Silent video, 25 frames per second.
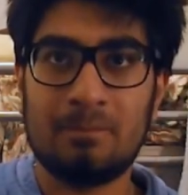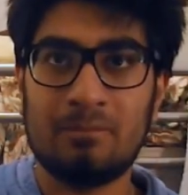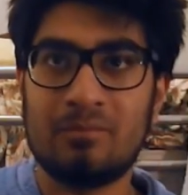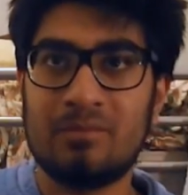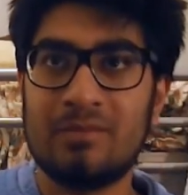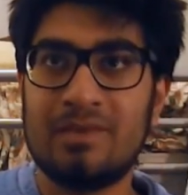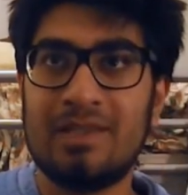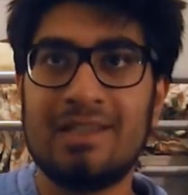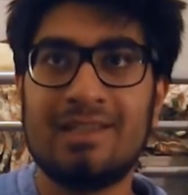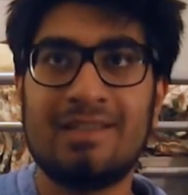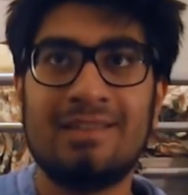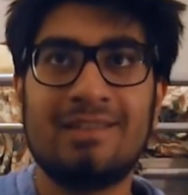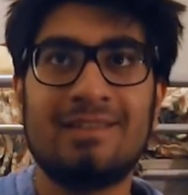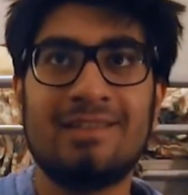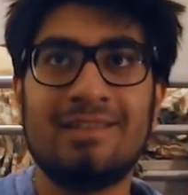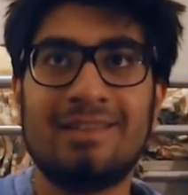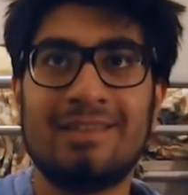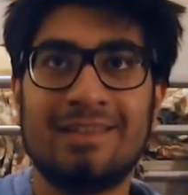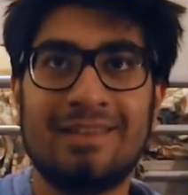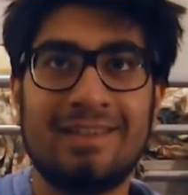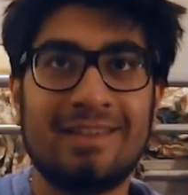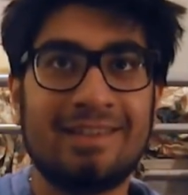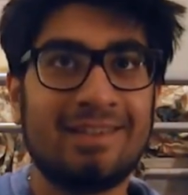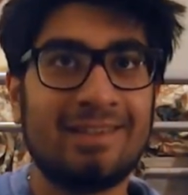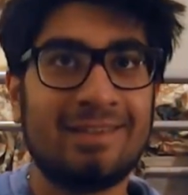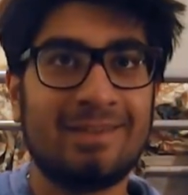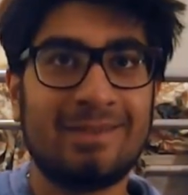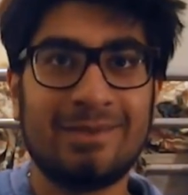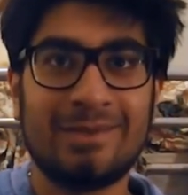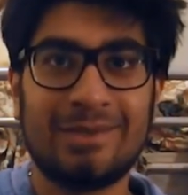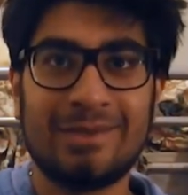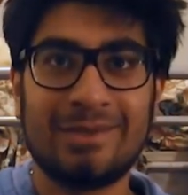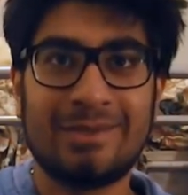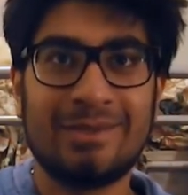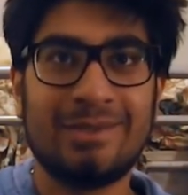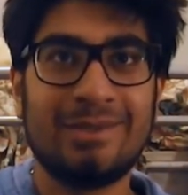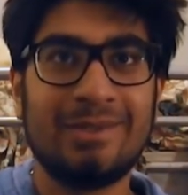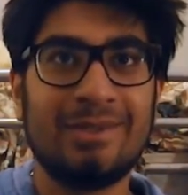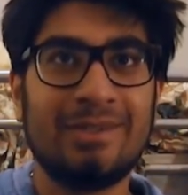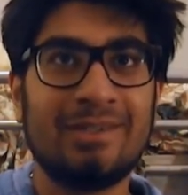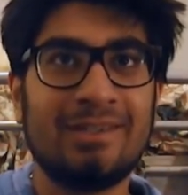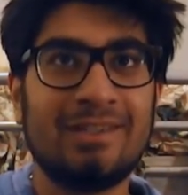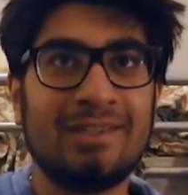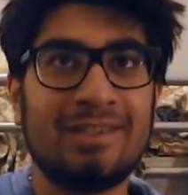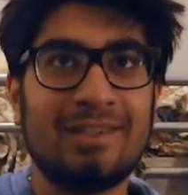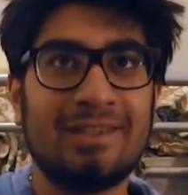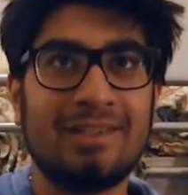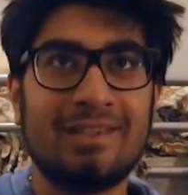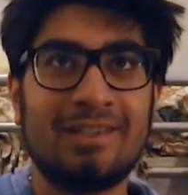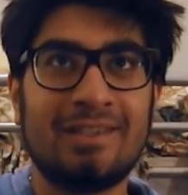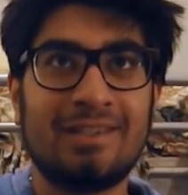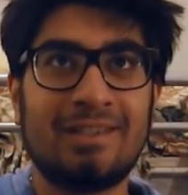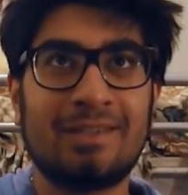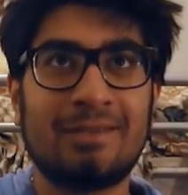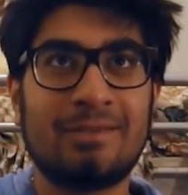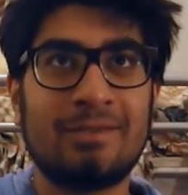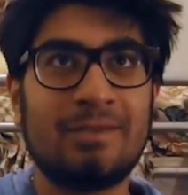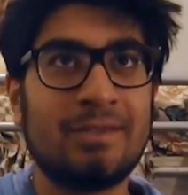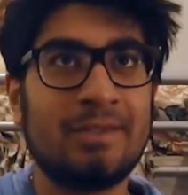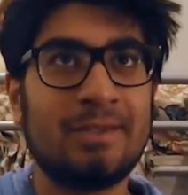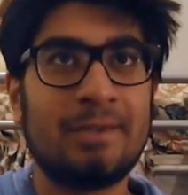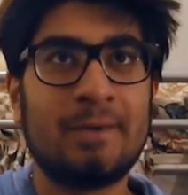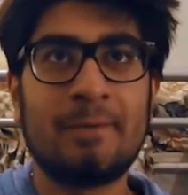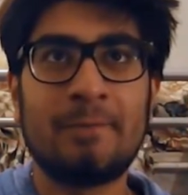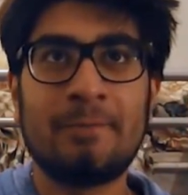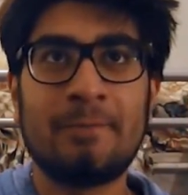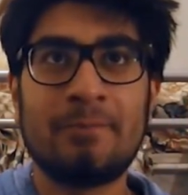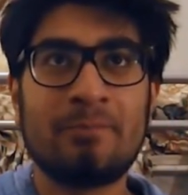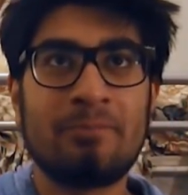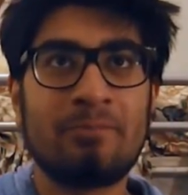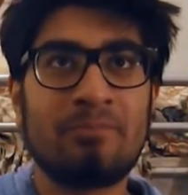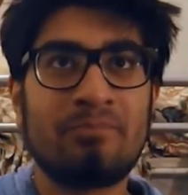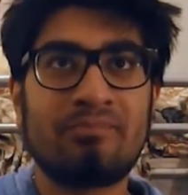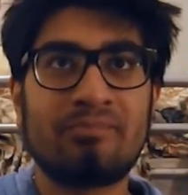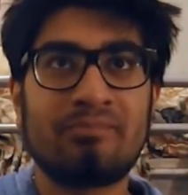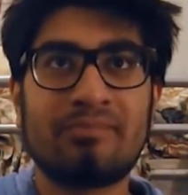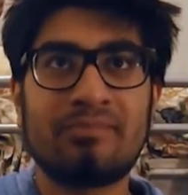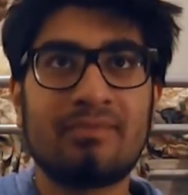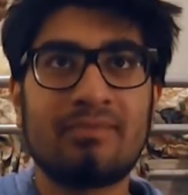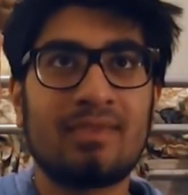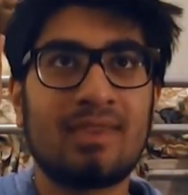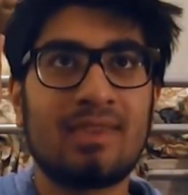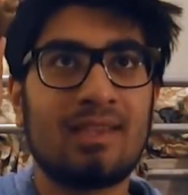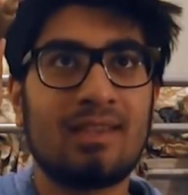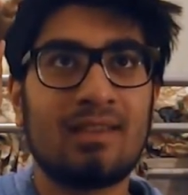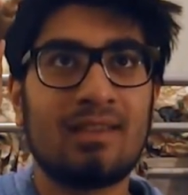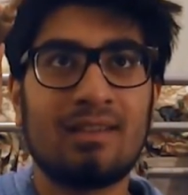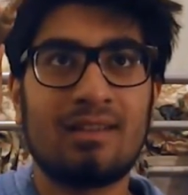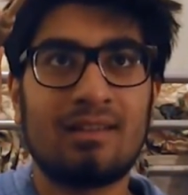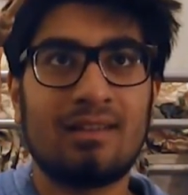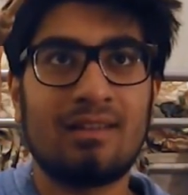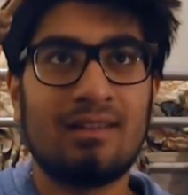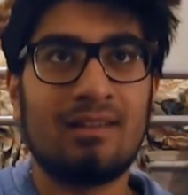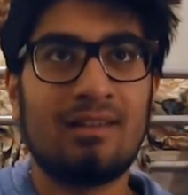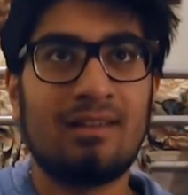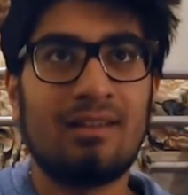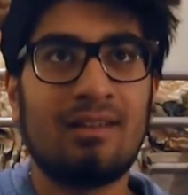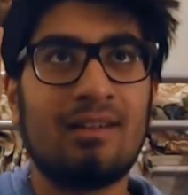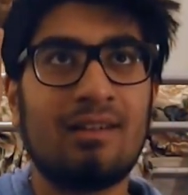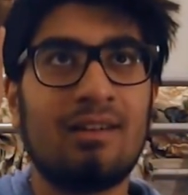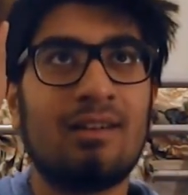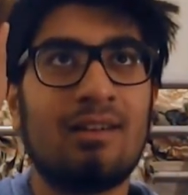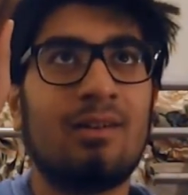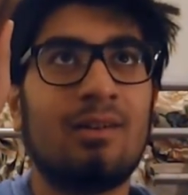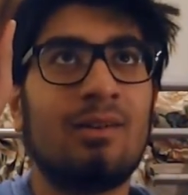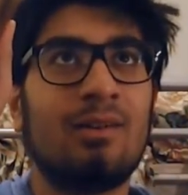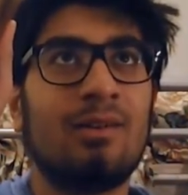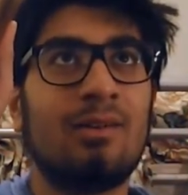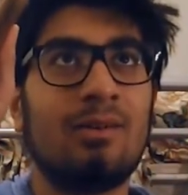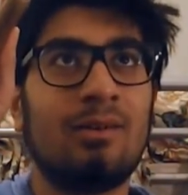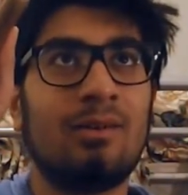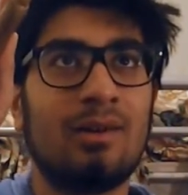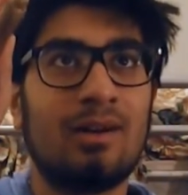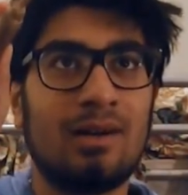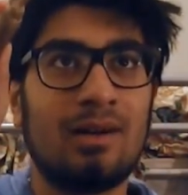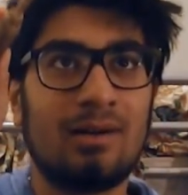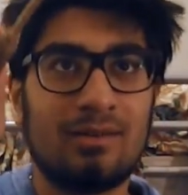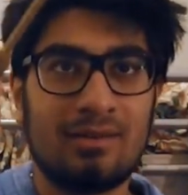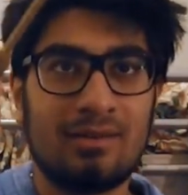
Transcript: This is so cool. You just have to... Oh, wow.